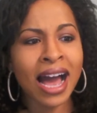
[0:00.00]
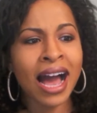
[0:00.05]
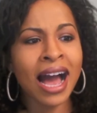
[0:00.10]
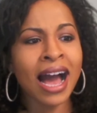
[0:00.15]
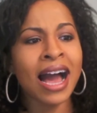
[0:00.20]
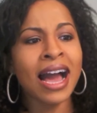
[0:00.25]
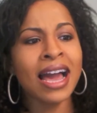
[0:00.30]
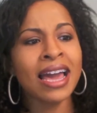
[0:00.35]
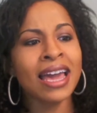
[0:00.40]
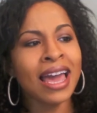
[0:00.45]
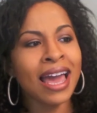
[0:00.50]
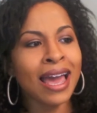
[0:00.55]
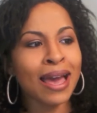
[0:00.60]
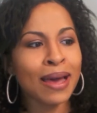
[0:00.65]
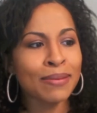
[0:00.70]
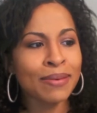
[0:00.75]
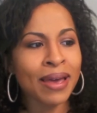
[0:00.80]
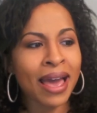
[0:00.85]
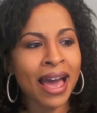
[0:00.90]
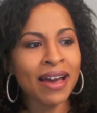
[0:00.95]
I
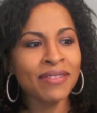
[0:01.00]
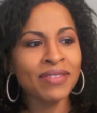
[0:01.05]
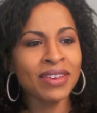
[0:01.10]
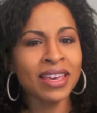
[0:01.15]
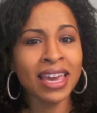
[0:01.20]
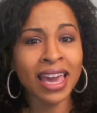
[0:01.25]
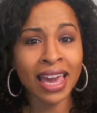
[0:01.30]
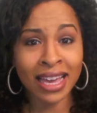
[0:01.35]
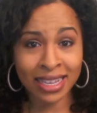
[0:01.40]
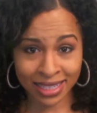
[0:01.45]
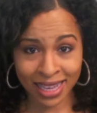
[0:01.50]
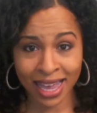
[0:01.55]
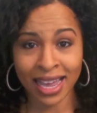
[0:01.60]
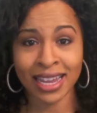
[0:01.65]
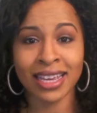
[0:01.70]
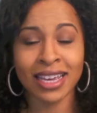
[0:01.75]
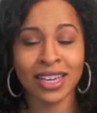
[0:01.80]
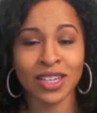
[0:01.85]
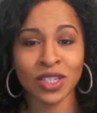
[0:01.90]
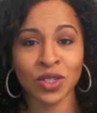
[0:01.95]
am having
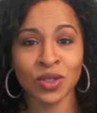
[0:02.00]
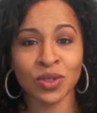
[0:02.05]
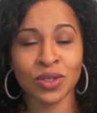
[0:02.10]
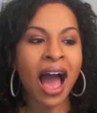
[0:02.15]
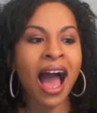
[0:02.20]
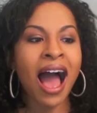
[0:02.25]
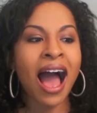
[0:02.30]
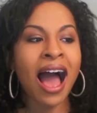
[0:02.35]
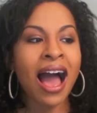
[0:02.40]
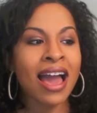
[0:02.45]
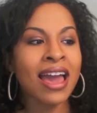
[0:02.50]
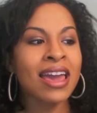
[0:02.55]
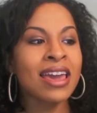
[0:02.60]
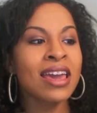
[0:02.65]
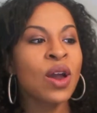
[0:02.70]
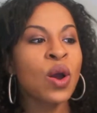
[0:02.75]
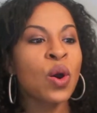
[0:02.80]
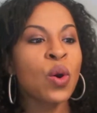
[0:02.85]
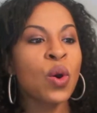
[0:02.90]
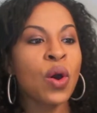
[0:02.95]
anxiety issues.
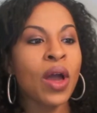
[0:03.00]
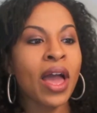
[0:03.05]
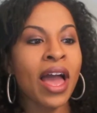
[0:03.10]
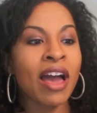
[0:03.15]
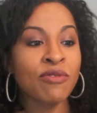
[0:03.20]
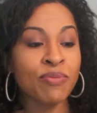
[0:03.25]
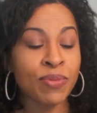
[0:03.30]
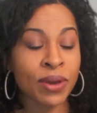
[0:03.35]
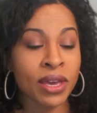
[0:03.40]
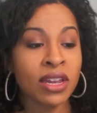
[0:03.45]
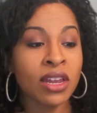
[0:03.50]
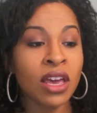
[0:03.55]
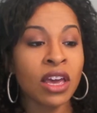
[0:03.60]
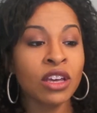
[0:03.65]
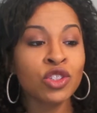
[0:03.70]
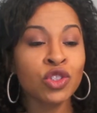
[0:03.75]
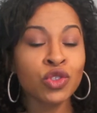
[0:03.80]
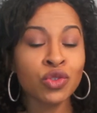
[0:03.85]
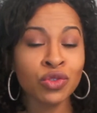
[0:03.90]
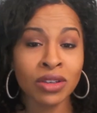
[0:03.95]
I have been
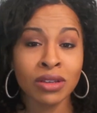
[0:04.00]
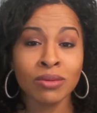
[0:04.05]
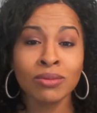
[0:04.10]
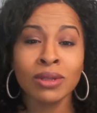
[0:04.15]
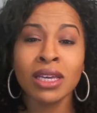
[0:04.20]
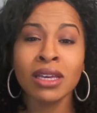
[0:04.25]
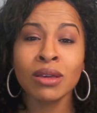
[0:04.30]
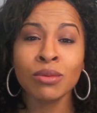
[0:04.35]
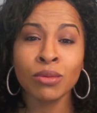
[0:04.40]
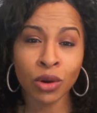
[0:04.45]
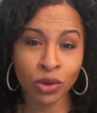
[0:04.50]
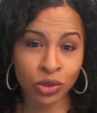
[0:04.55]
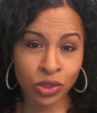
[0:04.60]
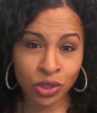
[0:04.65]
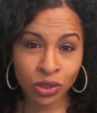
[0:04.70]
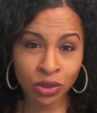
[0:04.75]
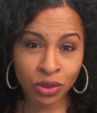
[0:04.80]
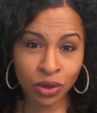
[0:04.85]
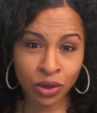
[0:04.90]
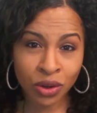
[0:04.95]
extremely
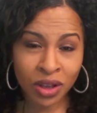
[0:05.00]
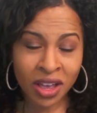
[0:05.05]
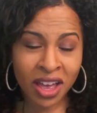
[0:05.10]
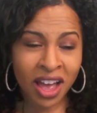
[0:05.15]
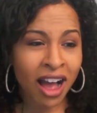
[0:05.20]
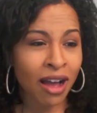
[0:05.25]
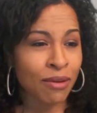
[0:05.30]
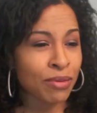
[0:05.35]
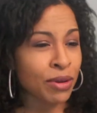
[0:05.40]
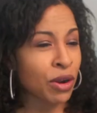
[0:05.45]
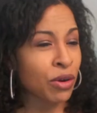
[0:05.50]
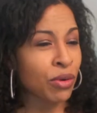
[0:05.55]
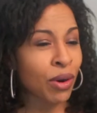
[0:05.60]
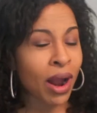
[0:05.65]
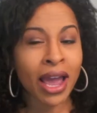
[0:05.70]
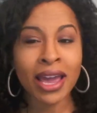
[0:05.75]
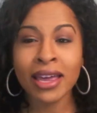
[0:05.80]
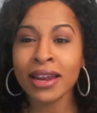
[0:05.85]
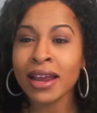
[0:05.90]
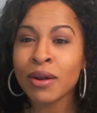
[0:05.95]
emotional. I've been
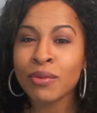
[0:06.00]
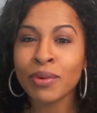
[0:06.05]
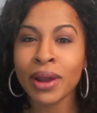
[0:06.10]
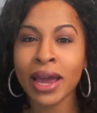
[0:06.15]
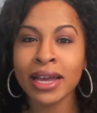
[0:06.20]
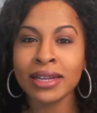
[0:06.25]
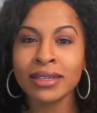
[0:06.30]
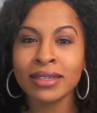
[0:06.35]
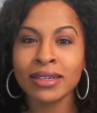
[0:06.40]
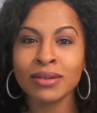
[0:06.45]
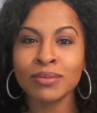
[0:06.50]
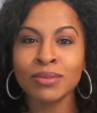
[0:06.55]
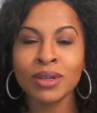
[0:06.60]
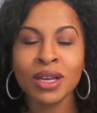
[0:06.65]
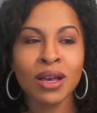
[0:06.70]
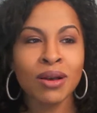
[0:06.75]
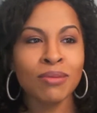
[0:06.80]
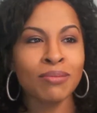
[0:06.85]
crying at random.